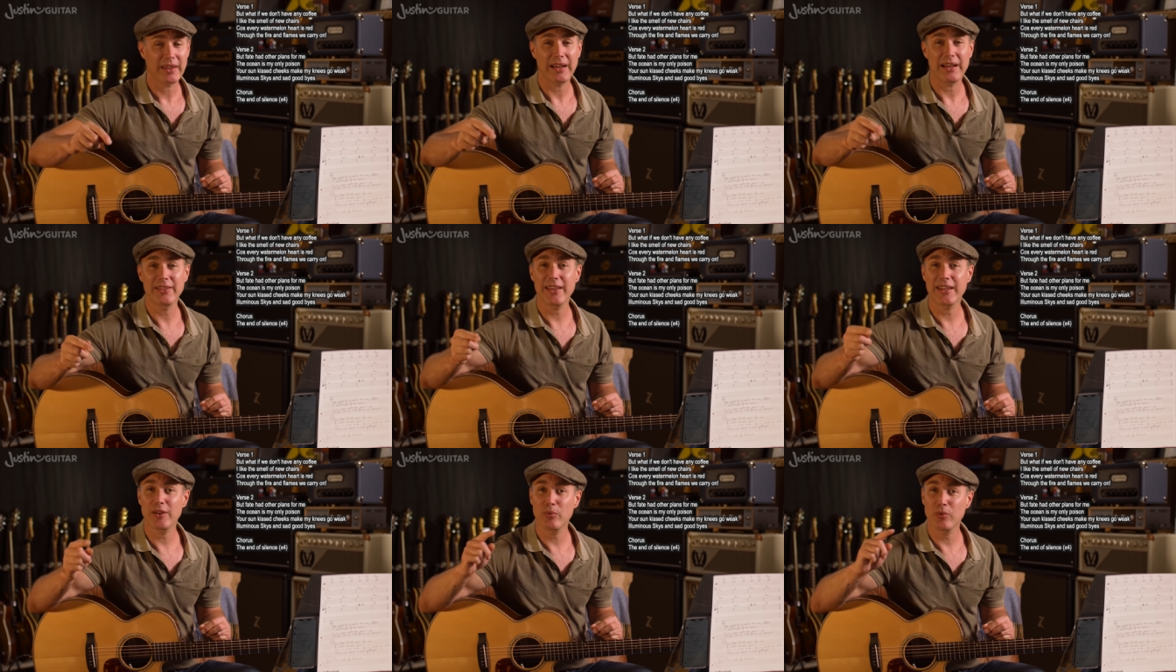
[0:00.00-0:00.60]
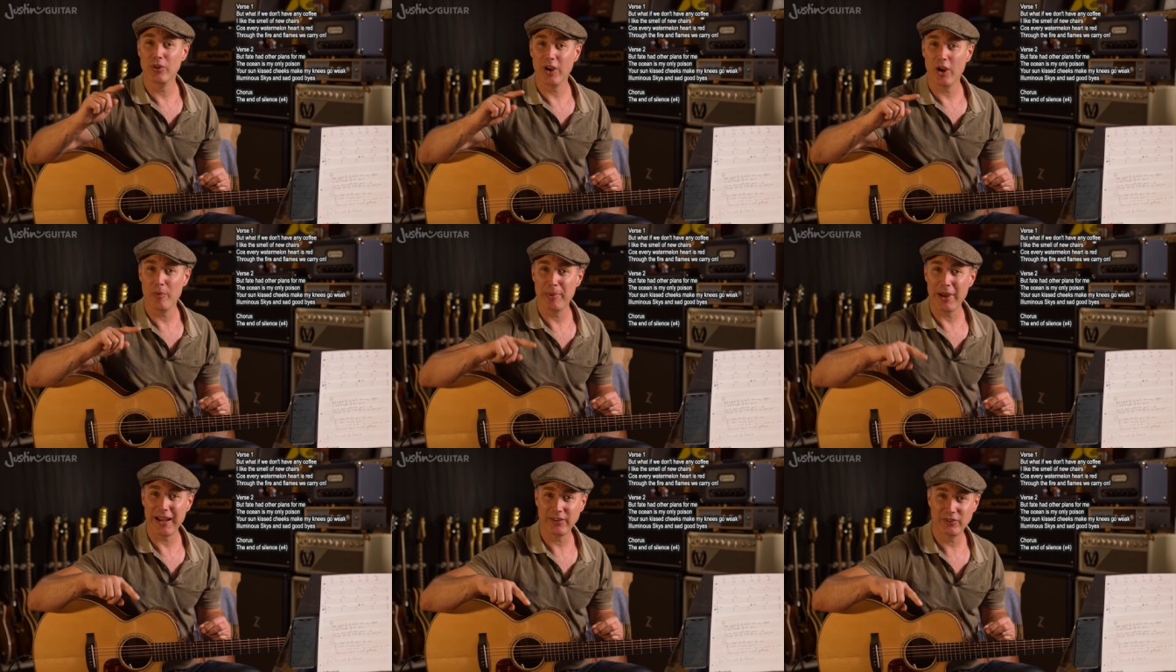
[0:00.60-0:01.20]
and then it will go
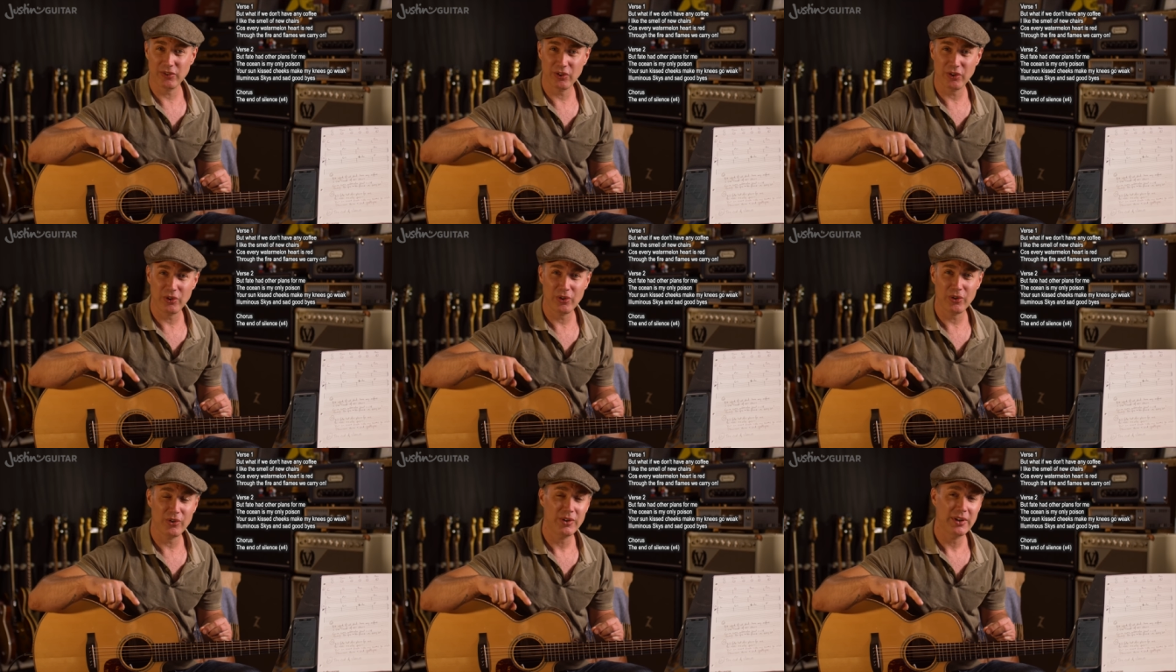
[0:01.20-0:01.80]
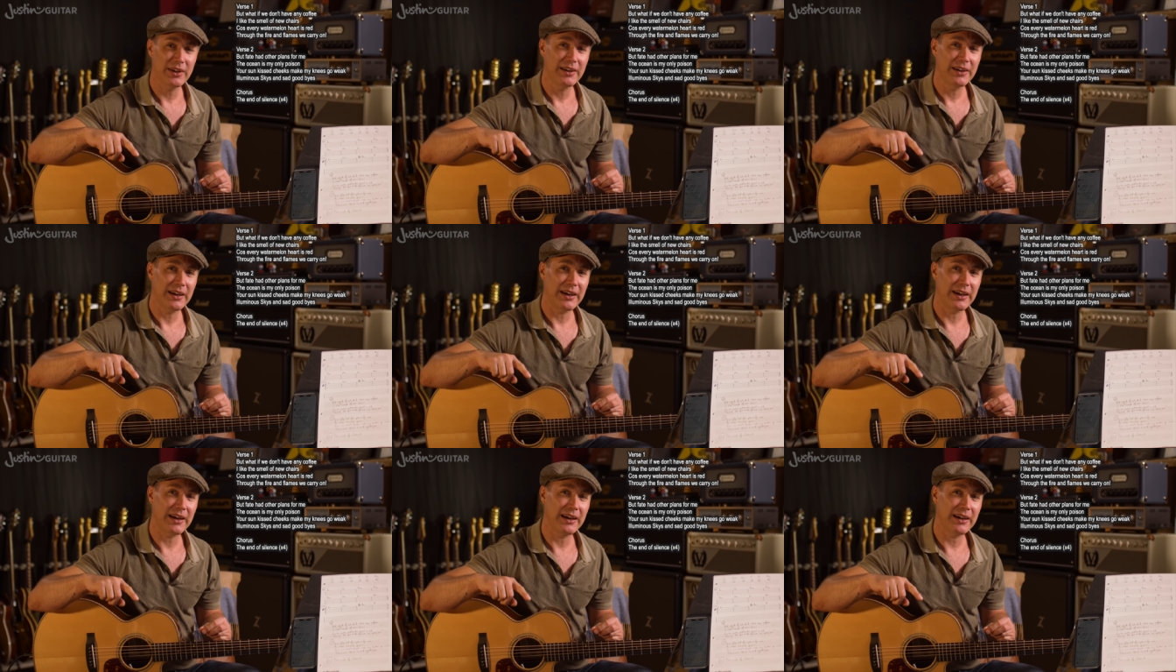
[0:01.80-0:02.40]
back to
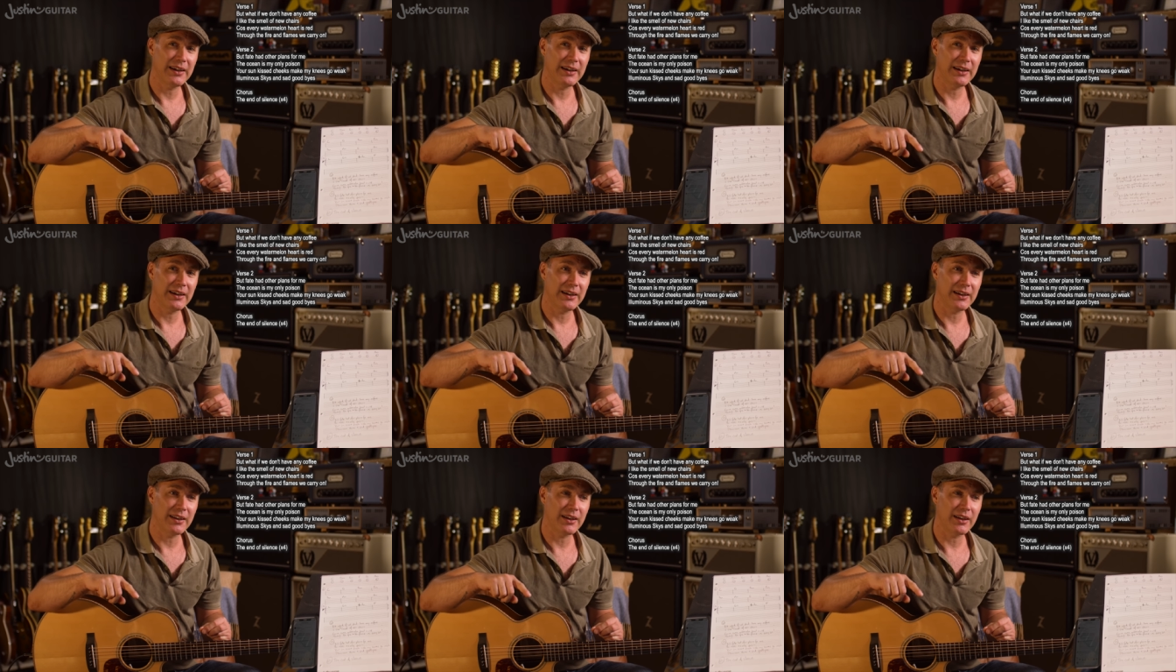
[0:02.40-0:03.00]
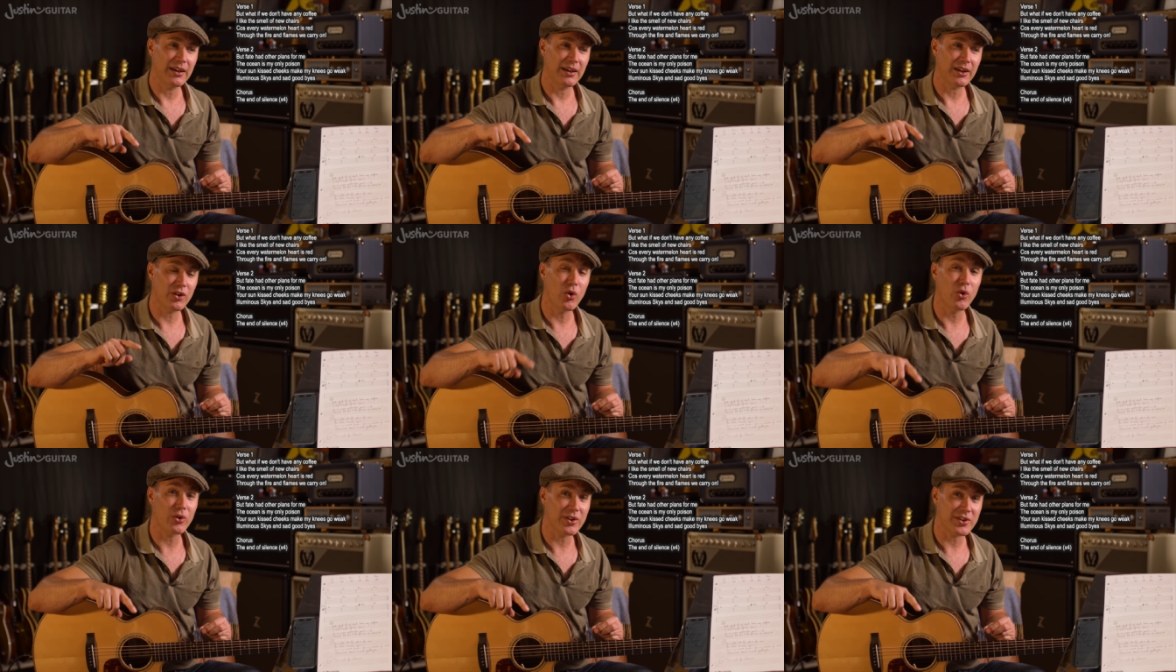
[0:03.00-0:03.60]
uh, a
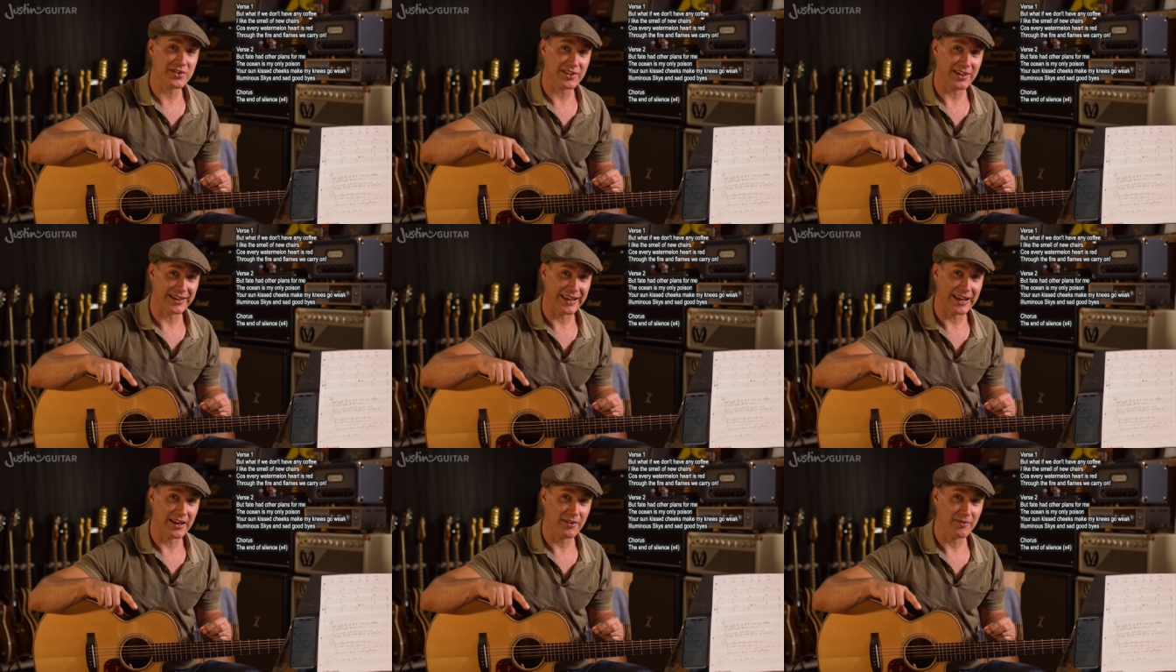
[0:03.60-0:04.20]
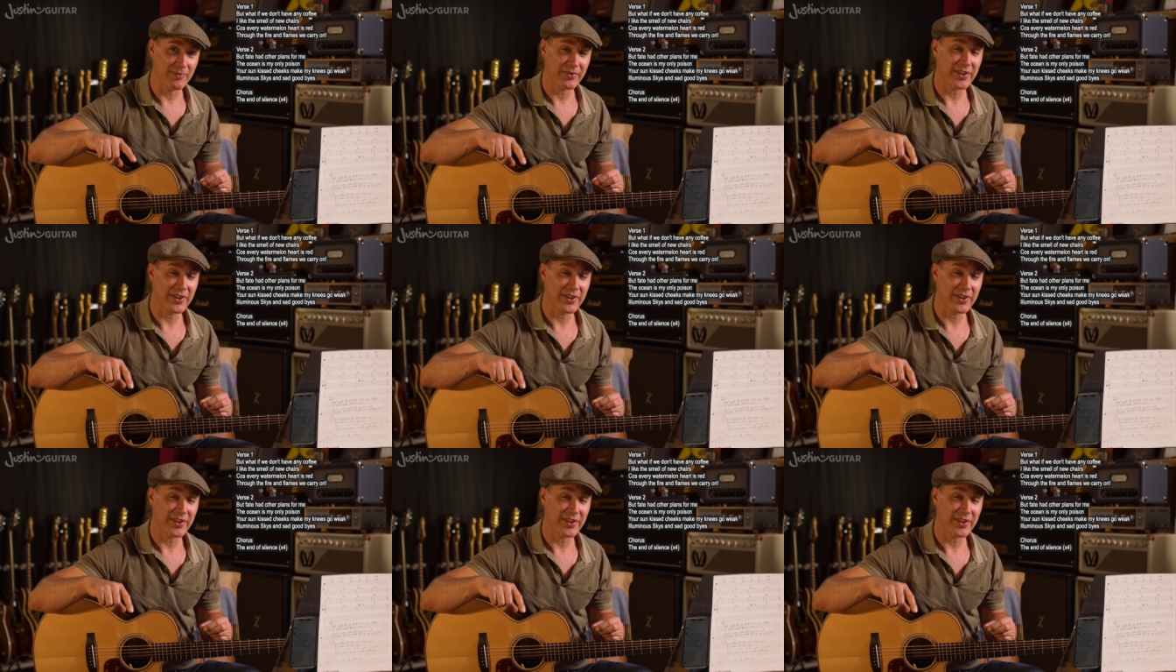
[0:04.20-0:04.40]
chorus again.